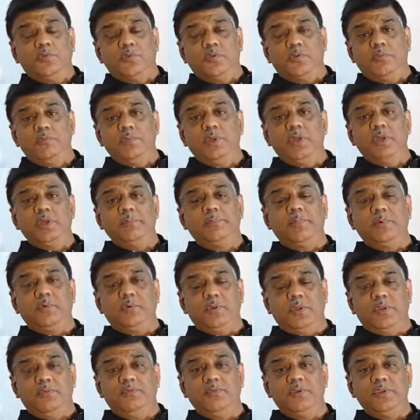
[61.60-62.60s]
from being
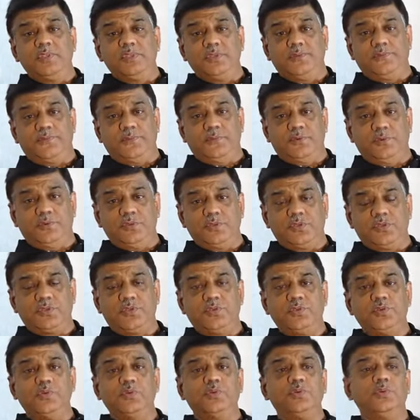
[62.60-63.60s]
purely feature phones
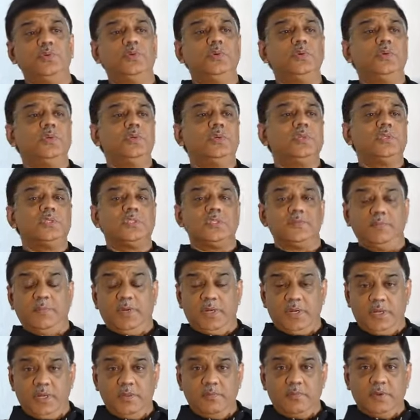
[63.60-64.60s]
to
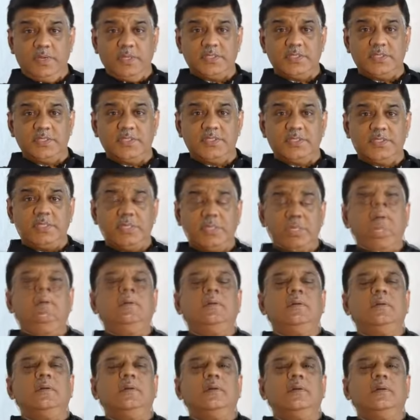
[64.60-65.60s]
smart devices.
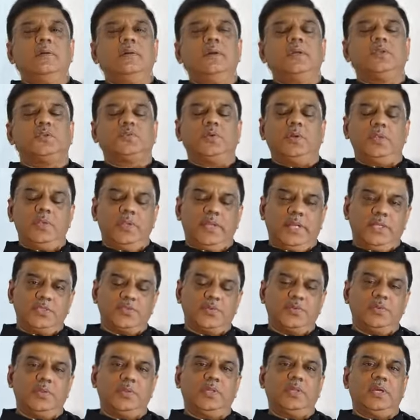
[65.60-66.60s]
It's quite
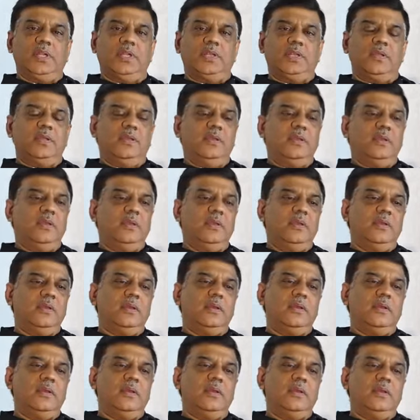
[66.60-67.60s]
natural that
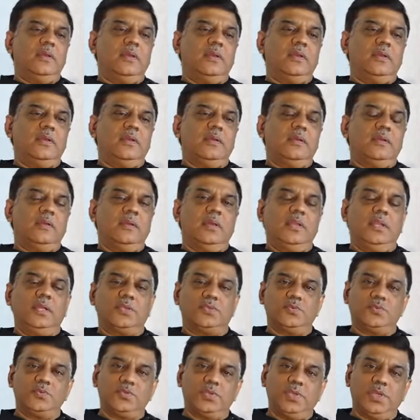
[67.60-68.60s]
an
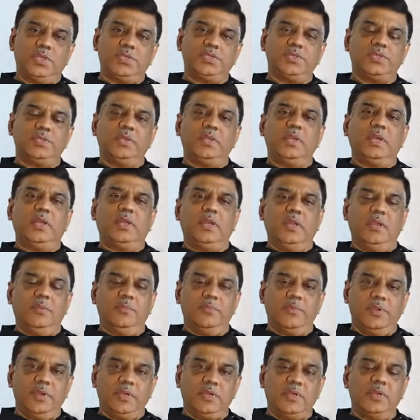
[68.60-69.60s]
association like
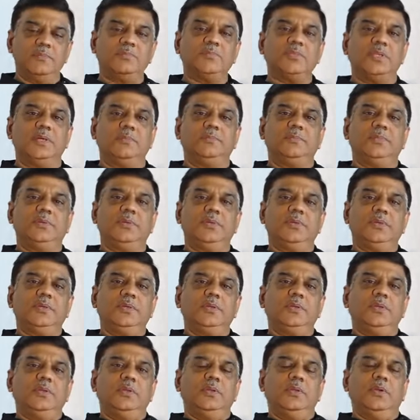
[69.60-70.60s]
Aimra comes up
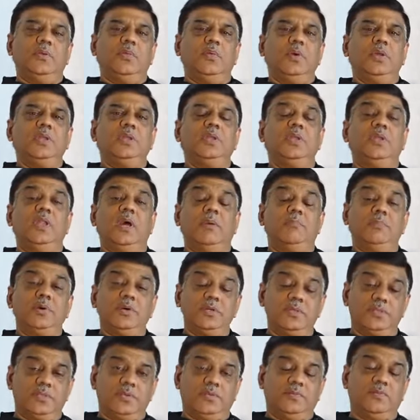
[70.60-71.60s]
when the
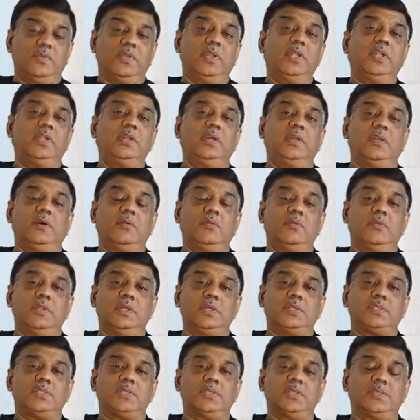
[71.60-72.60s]
numbers of the retail
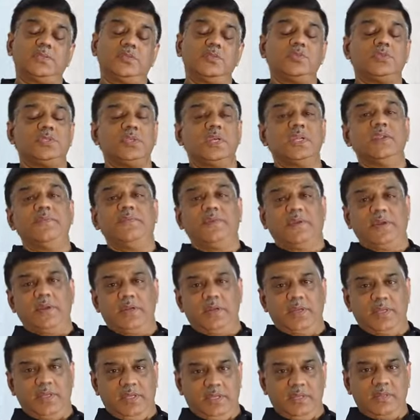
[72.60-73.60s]
outlets so
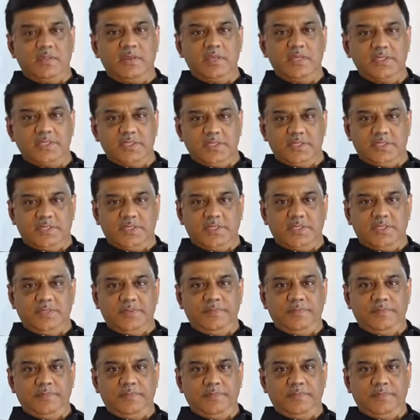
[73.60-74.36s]
significantly increases.